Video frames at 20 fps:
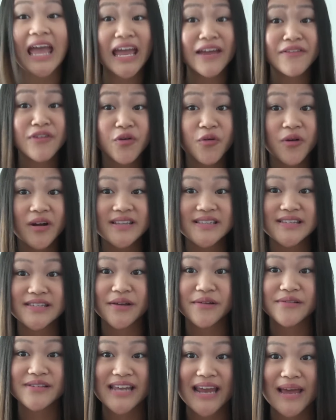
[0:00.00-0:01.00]
Hey everyone,
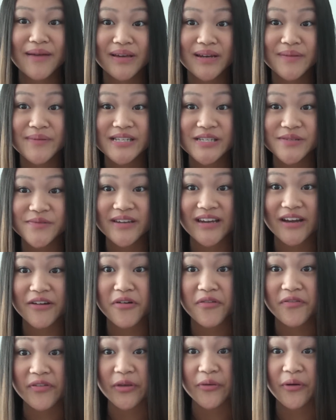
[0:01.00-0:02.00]
so today I'm going to be doing
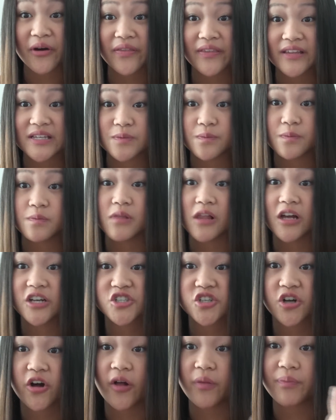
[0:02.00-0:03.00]
a review on this
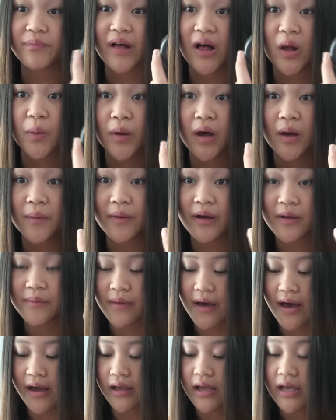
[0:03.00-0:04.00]
blush called Melba by
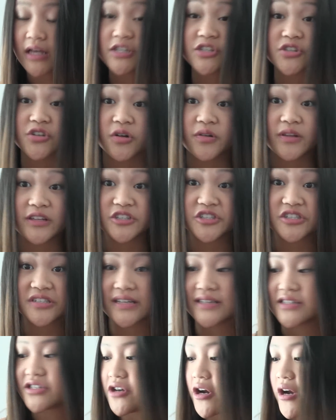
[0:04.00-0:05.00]
MAC, so let's just
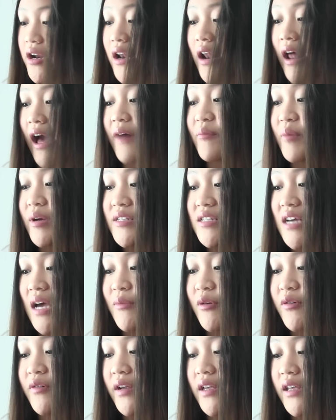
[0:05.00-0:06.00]
get started. I have my
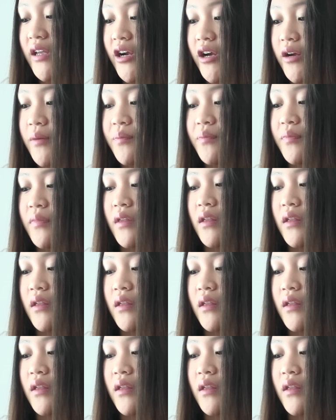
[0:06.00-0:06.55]
timer right here.